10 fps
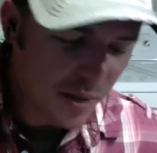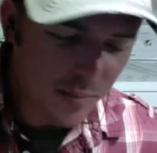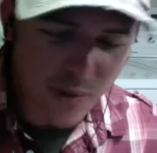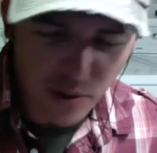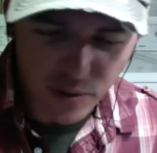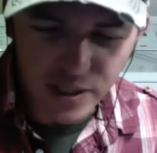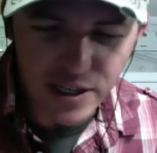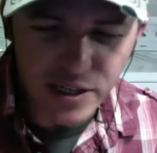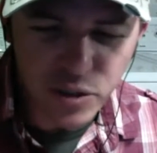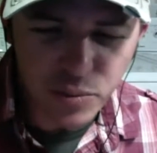barrel
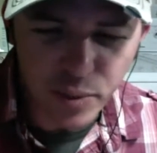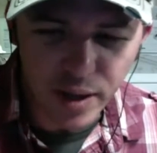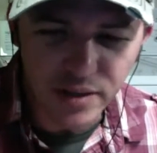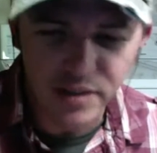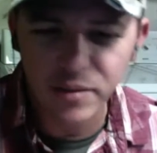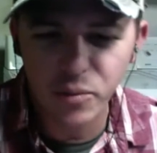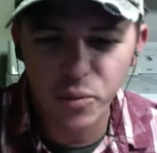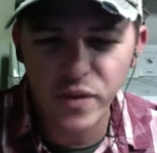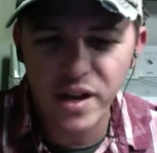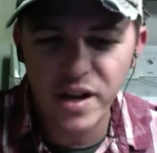aged, but when
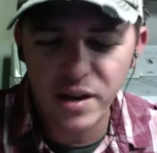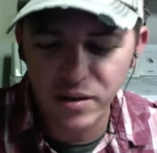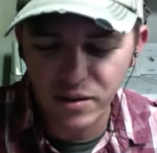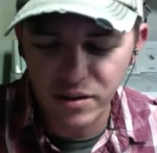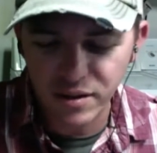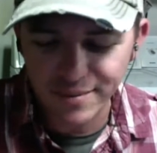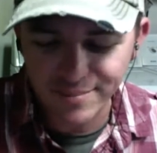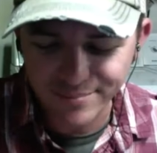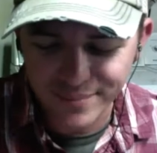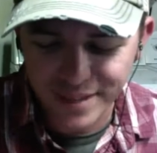they,
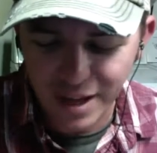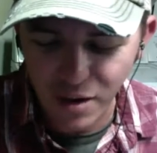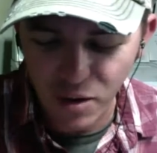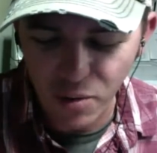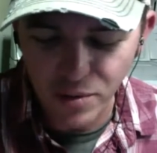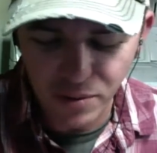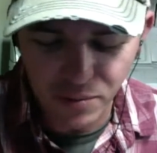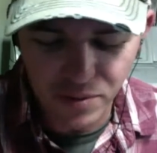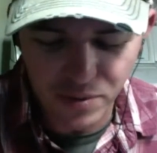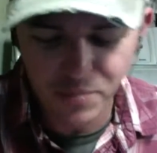I don't know,
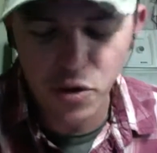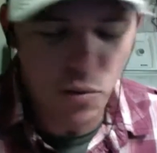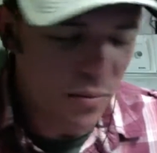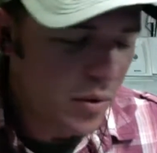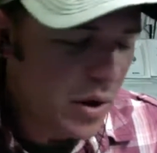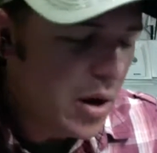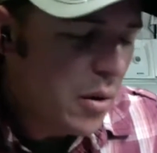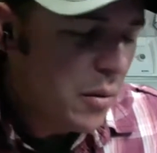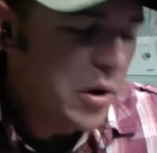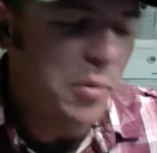when you're
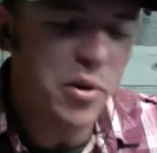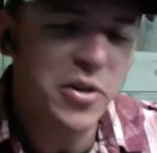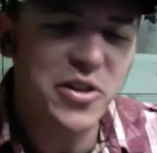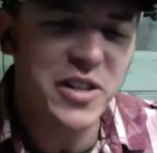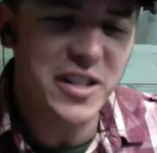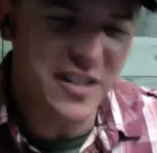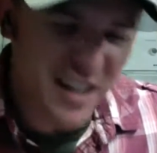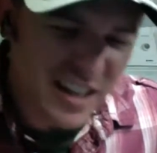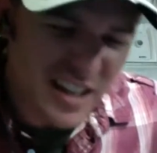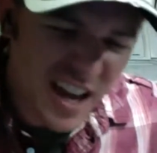pushing
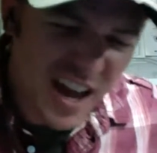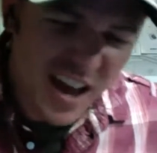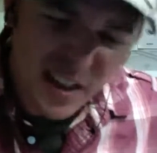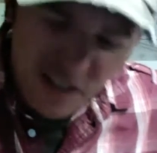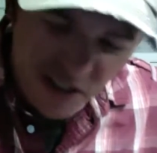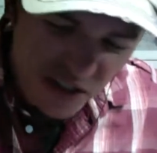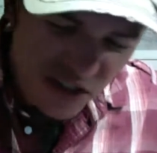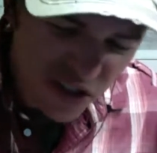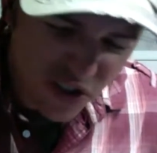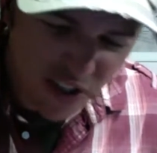this, like, yeah, this is
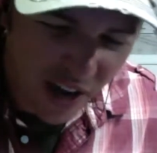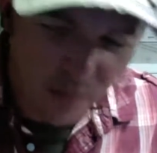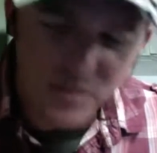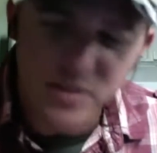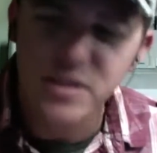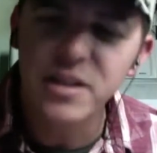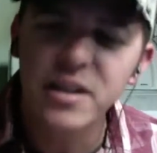a stout.